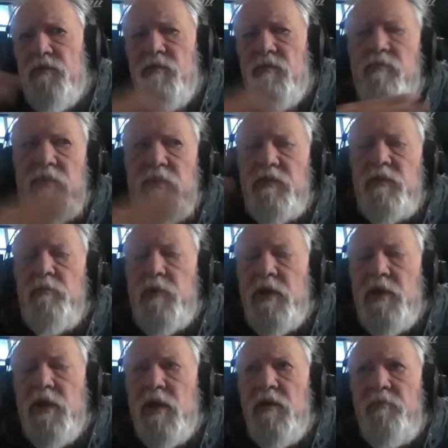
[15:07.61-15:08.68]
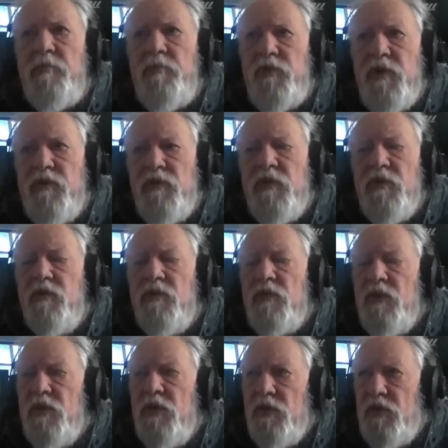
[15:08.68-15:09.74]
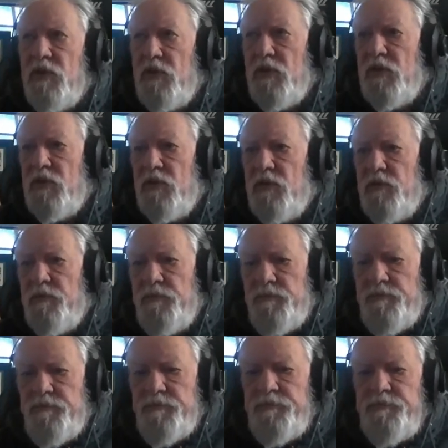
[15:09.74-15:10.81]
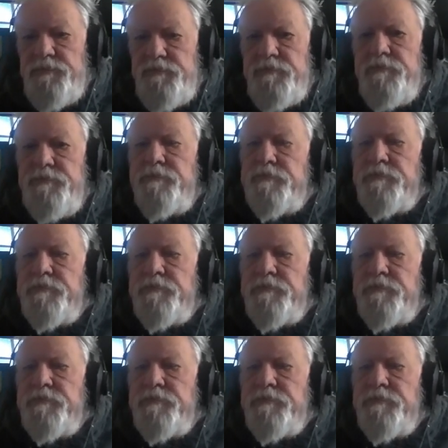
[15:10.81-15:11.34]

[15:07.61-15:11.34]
things in my life besides this, and